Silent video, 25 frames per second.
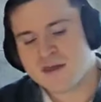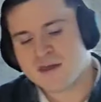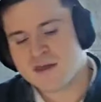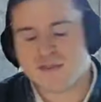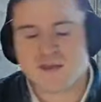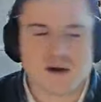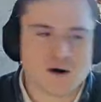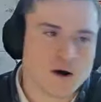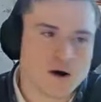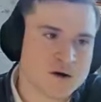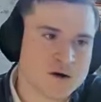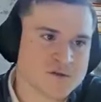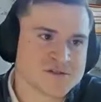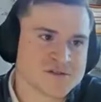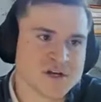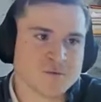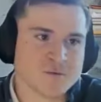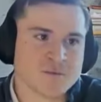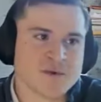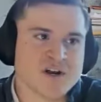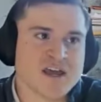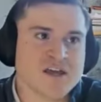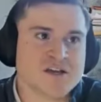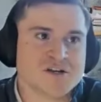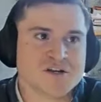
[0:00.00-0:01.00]
And then auto
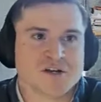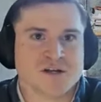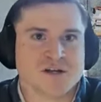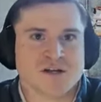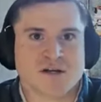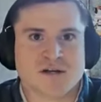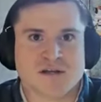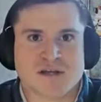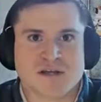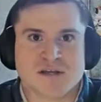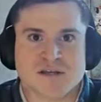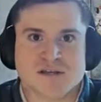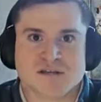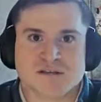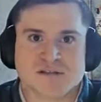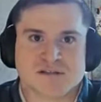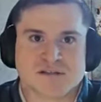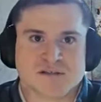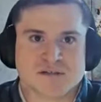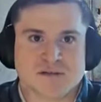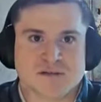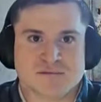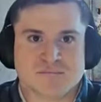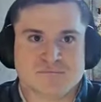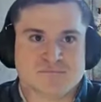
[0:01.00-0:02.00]
termination
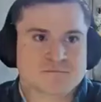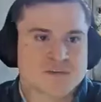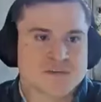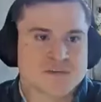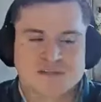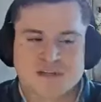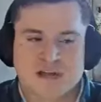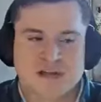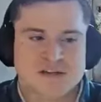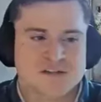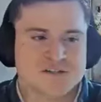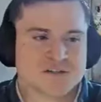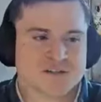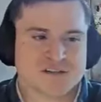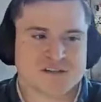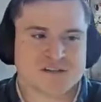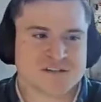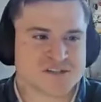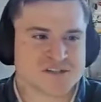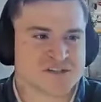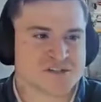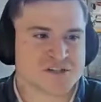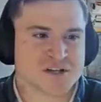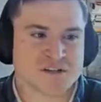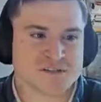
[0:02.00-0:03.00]
is essentially
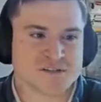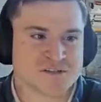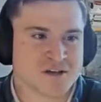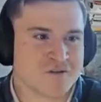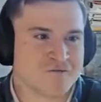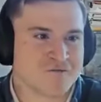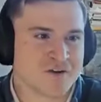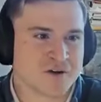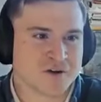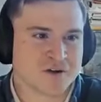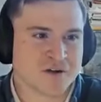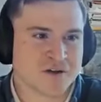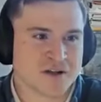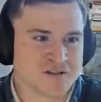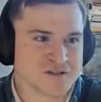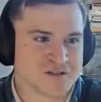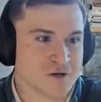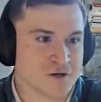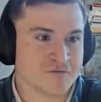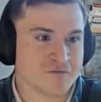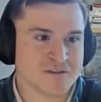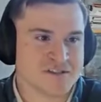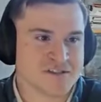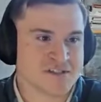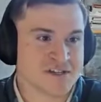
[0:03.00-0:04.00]
just shuts off your
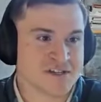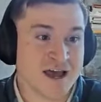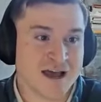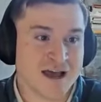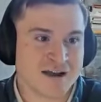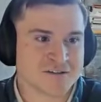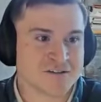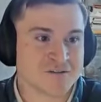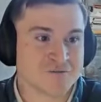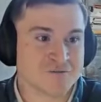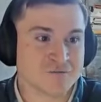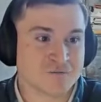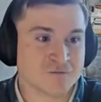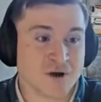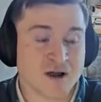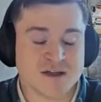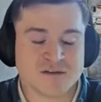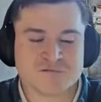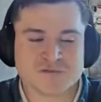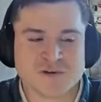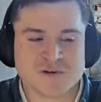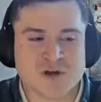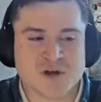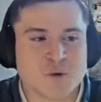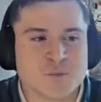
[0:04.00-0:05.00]
cluster if it's inactive,
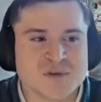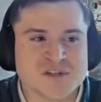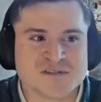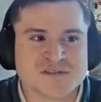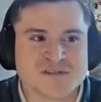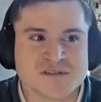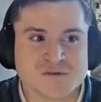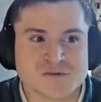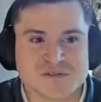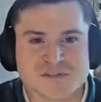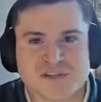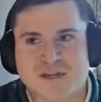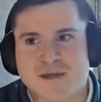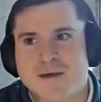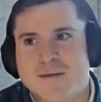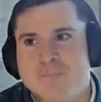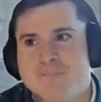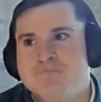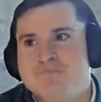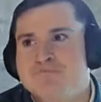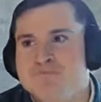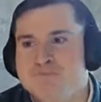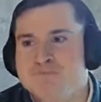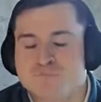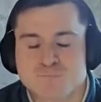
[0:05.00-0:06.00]
right? If nobody's using
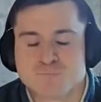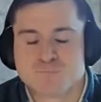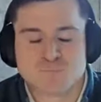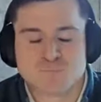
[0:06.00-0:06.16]
it,